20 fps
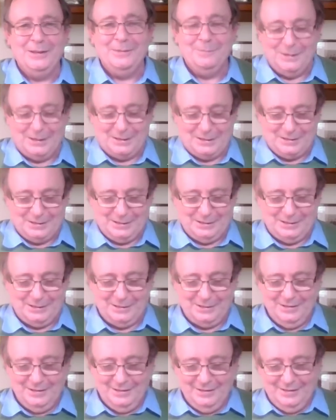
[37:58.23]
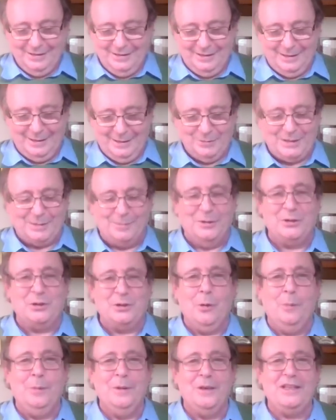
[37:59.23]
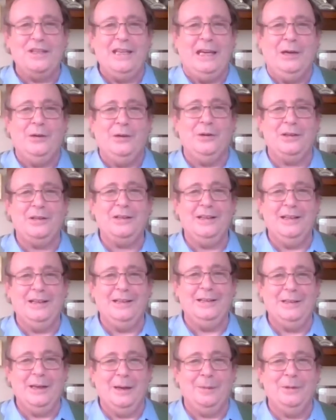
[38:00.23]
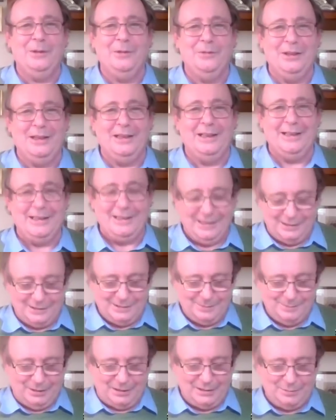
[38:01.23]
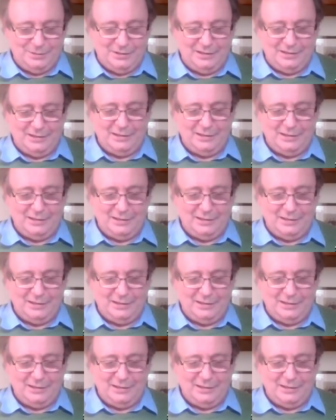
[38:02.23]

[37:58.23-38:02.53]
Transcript: But it was the most open secret in Dublin, really, that Smuts was in